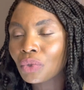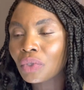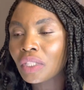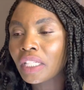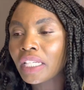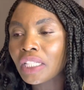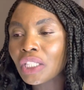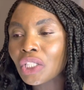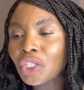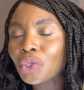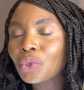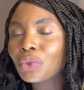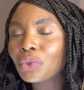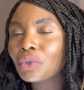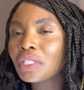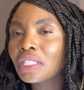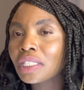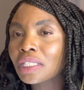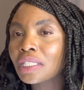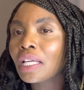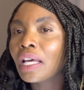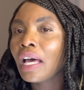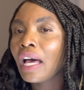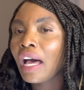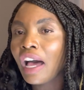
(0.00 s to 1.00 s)
The issue
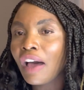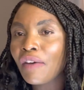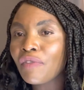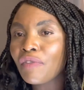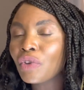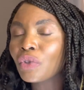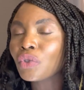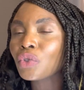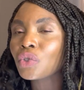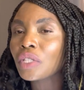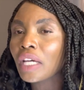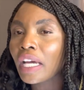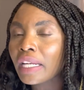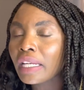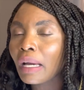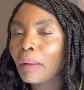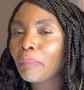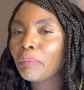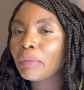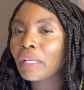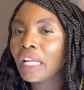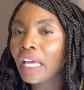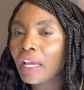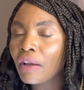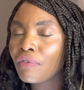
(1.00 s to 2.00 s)
is, have you tried
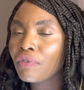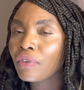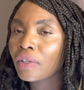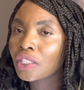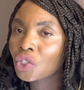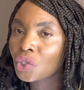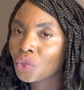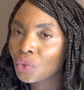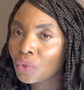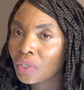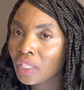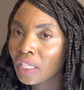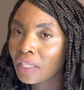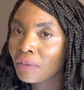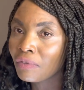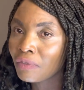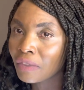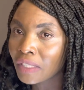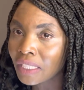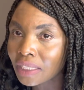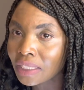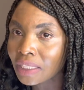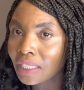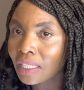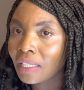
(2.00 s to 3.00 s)
applying for a student
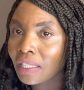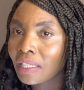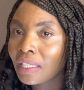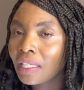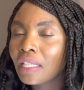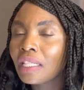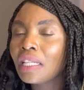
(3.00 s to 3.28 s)
visa?